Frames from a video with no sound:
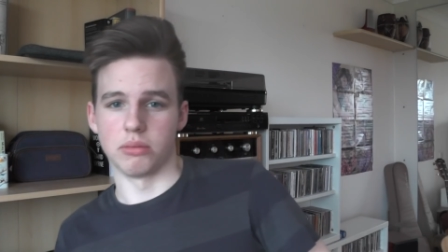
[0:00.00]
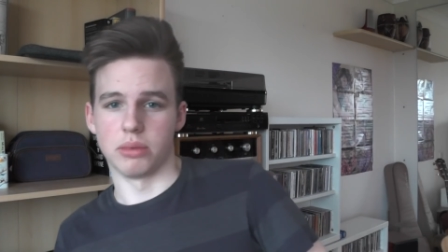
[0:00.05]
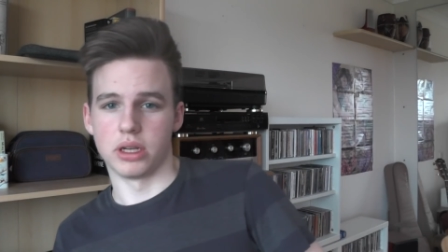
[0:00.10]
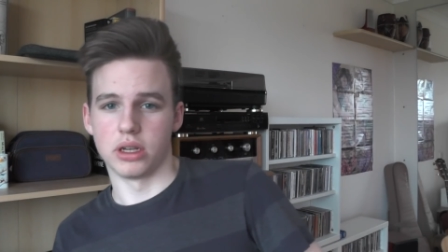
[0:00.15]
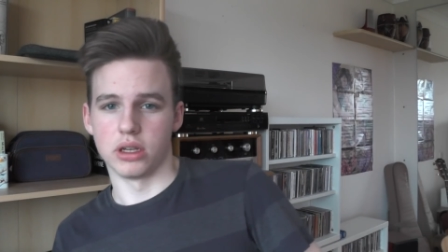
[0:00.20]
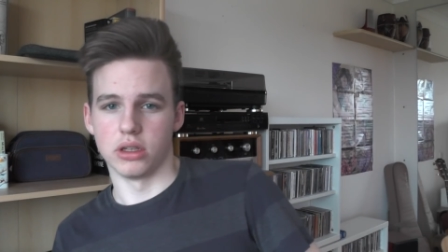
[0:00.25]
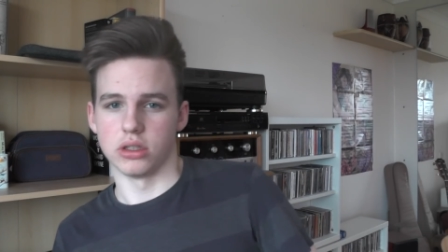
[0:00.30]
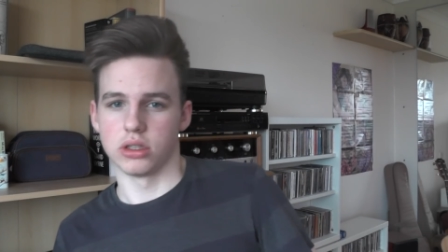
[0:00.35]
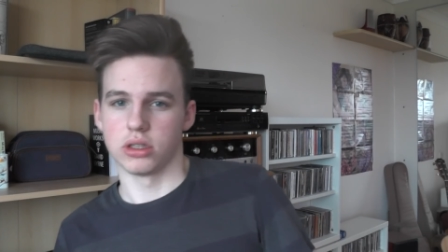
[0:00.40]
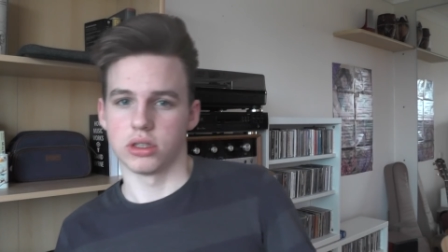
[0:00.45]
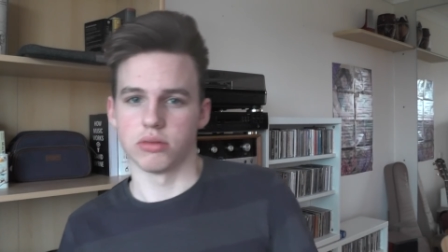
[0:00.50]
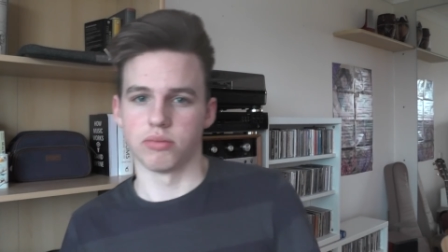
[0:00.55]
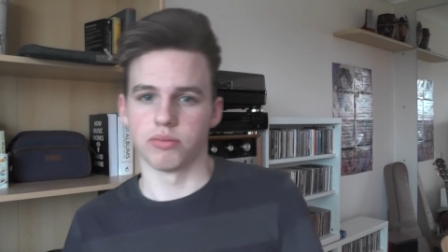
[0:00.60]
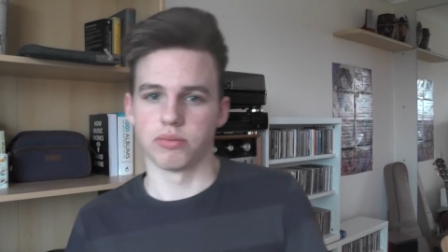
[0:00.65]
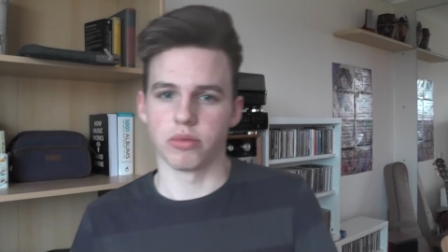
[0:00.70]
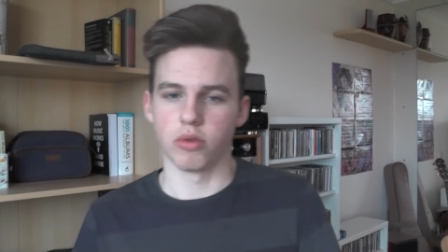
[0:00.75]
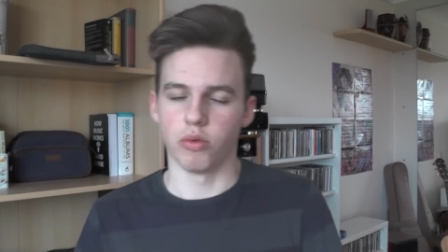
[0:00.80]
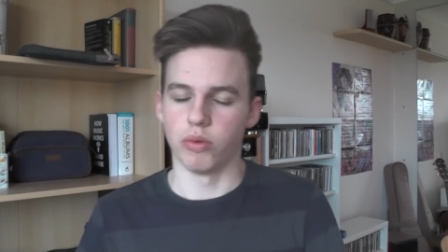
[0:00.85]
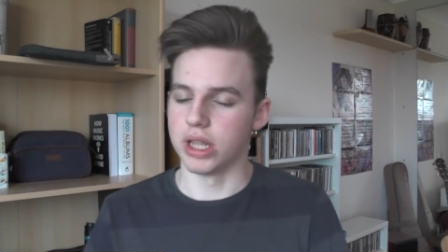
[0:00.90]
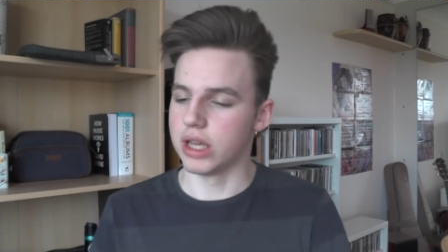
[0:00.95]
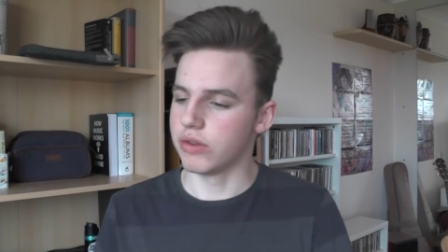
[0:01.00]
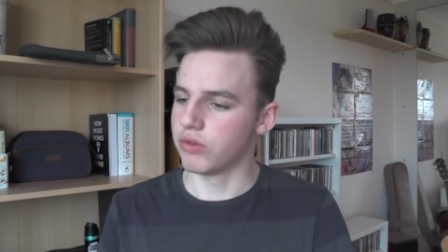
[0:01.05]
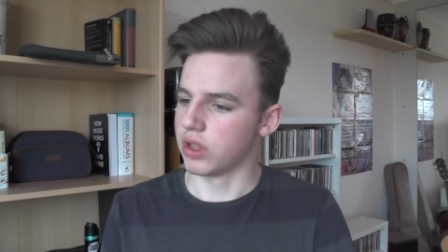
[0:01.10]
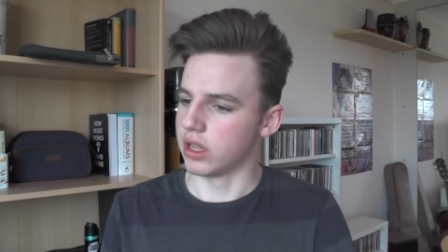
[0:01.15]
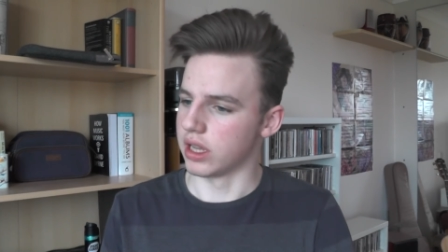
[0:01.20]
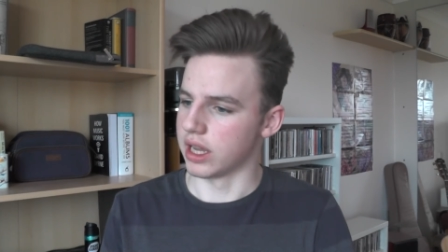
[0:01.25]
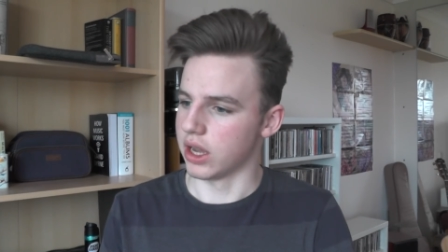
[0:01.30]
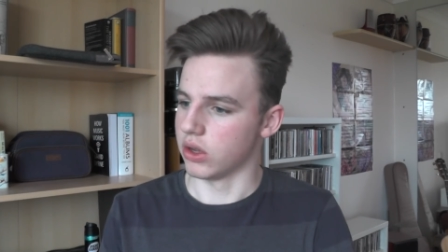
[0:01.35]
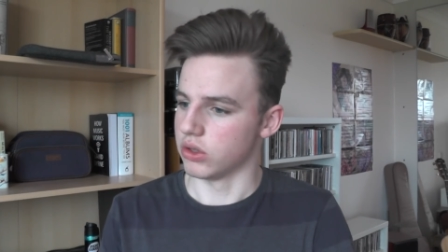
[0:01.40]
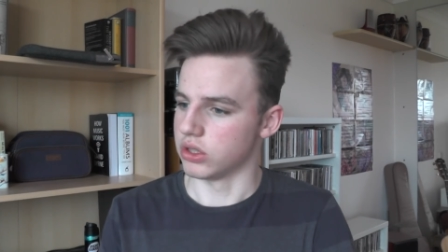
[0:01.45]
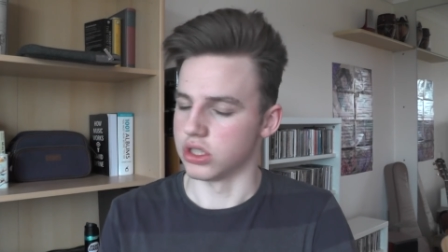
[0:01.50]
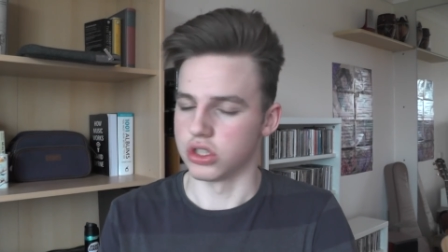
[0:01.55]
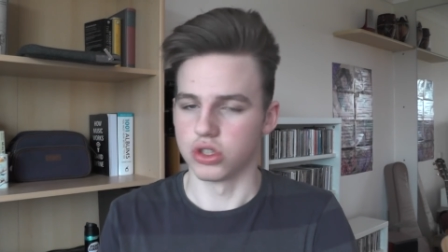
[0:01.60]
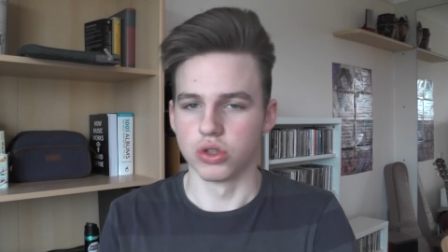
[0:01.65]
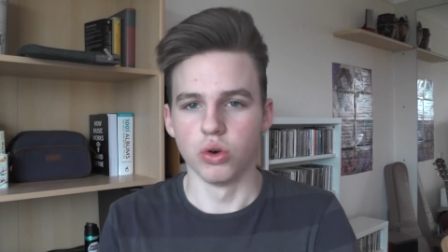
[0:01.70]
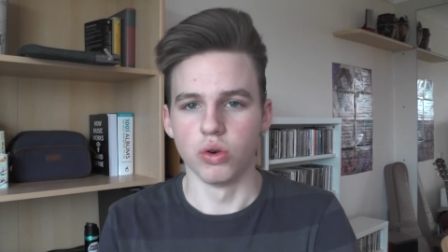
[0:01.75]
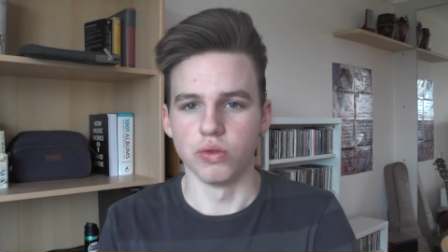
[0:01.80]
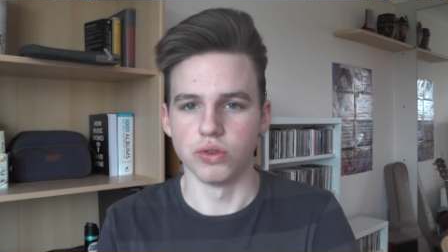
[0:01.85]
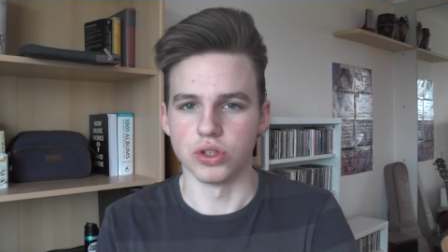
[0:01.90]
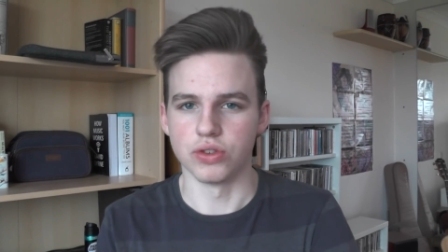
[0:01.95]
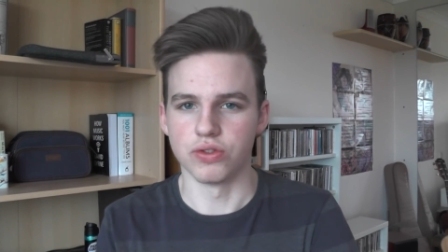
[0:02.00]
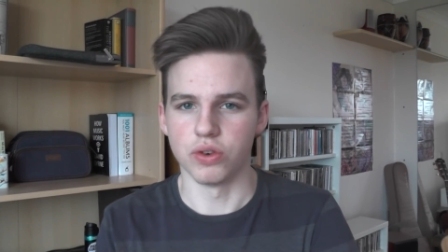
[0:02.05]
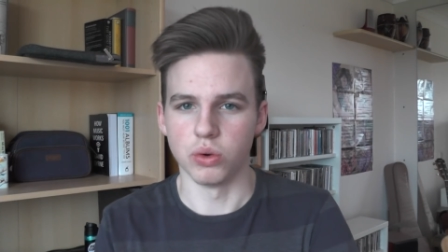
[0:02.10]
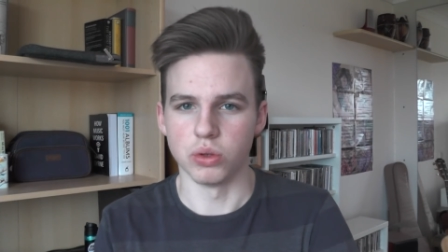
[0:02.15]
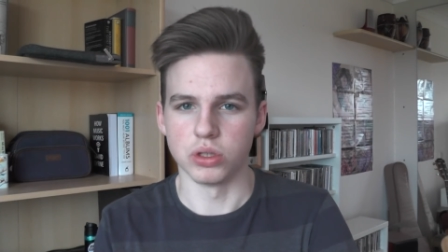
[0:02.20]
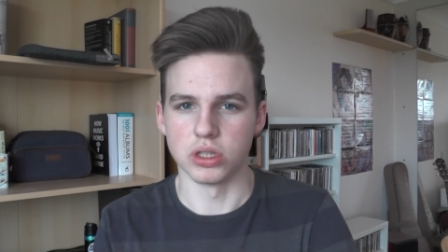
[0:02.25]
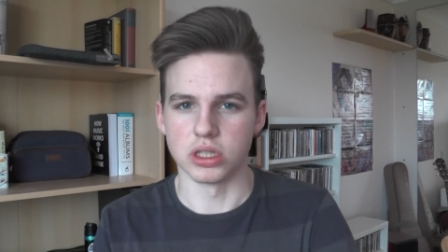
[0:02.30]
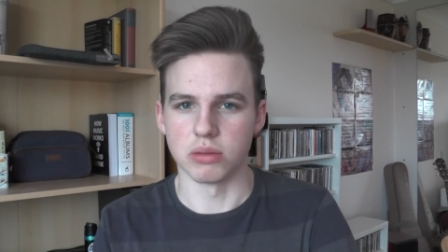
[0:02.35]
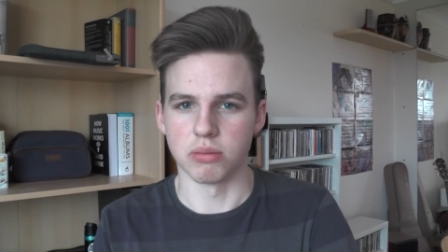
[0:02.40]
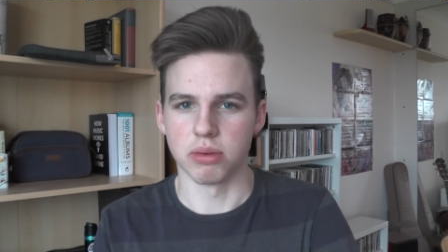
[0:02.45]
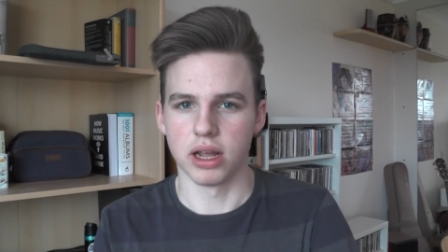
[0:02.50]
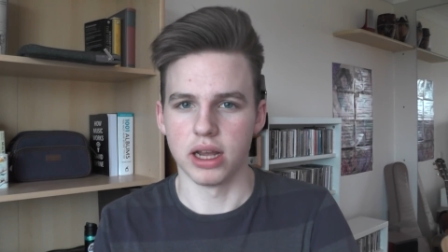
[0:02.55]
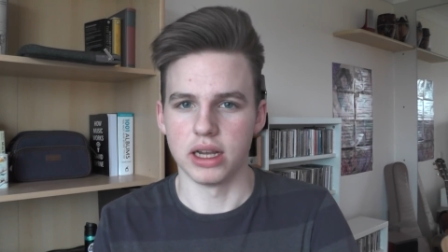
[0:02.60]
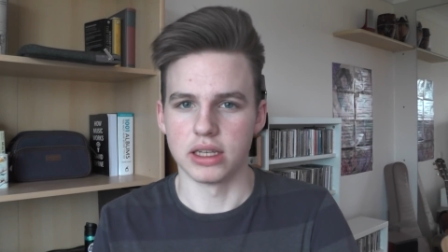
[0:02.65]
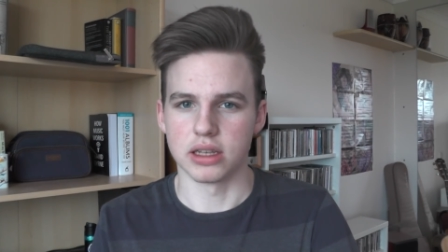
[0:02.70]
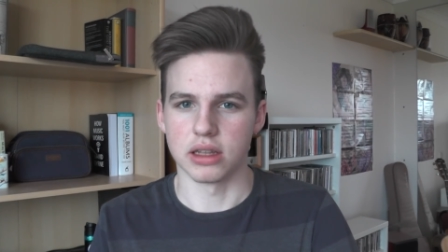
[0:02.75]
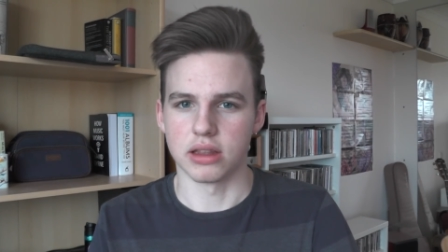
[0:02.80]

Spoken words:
because with everything else it sort of just falls into place.